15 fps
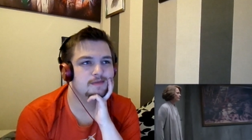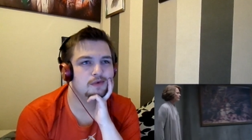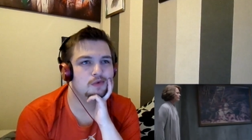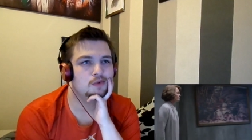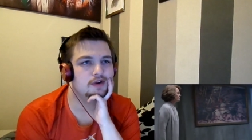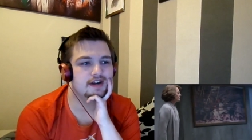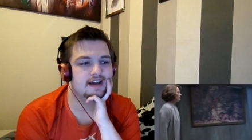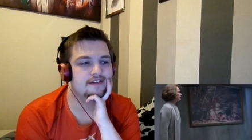or
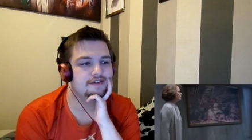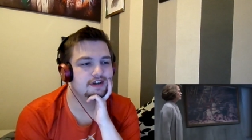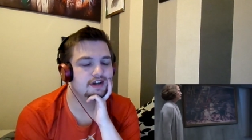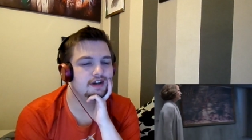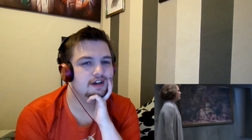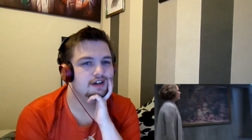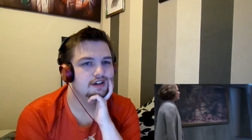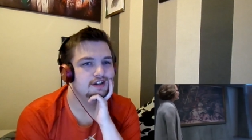
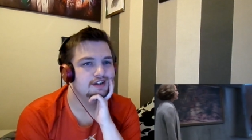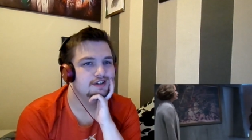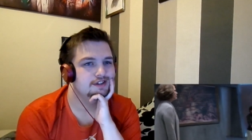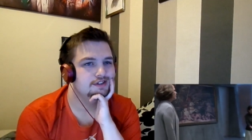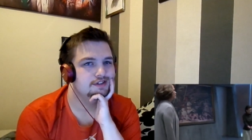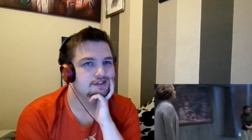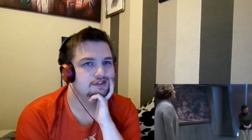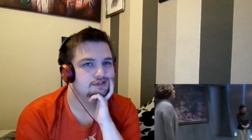whatever
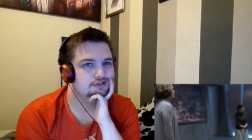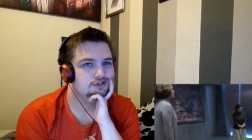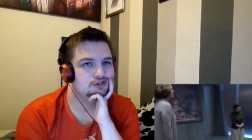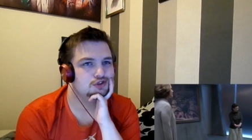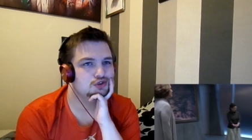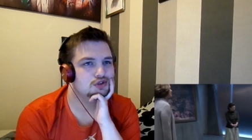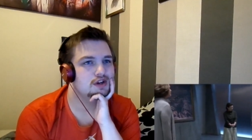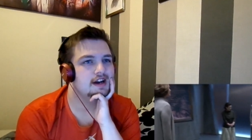to
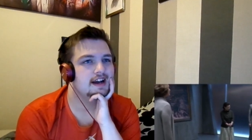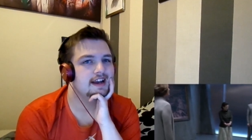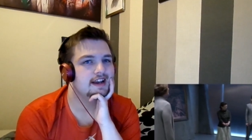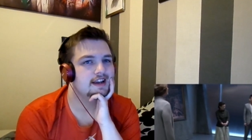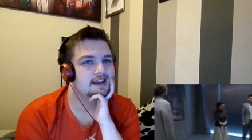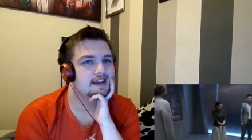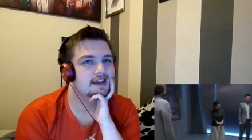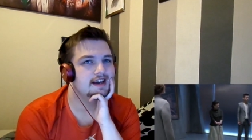try
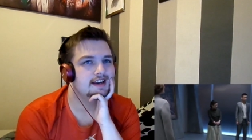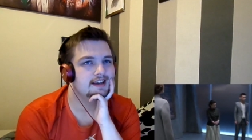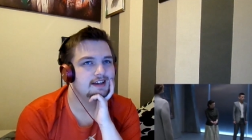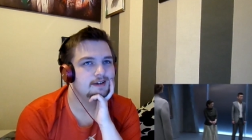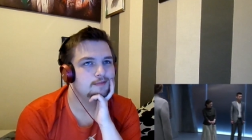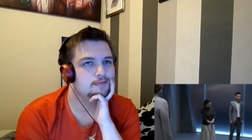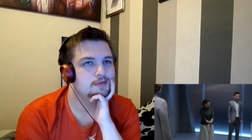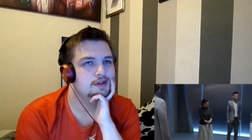and get
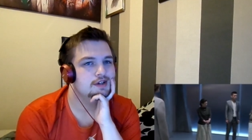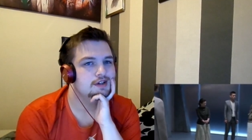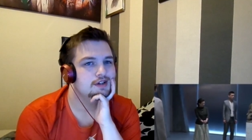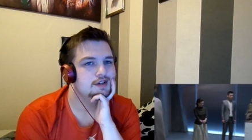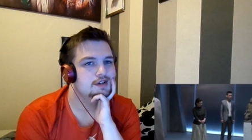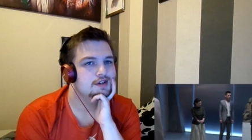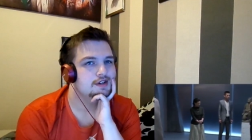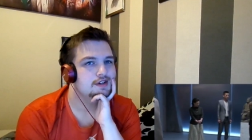him
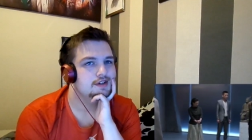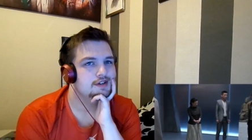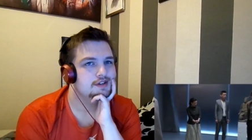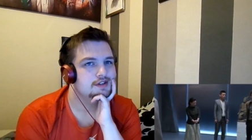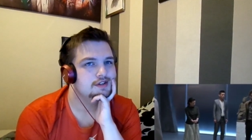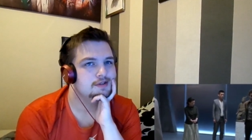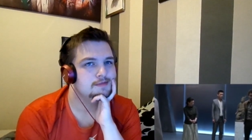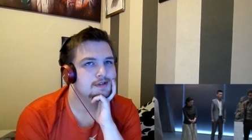
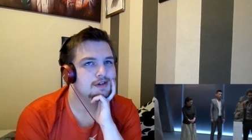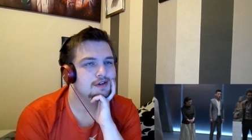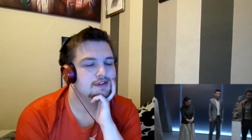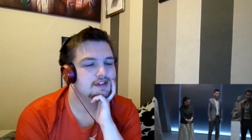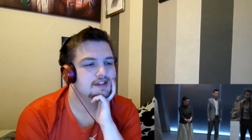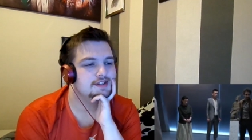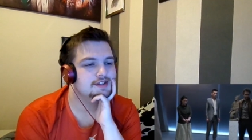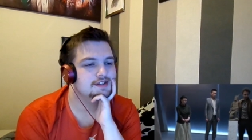well, now that
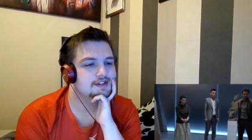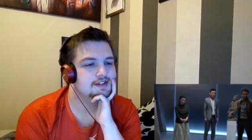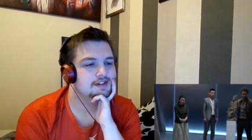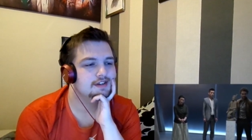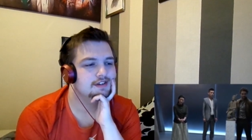he's taken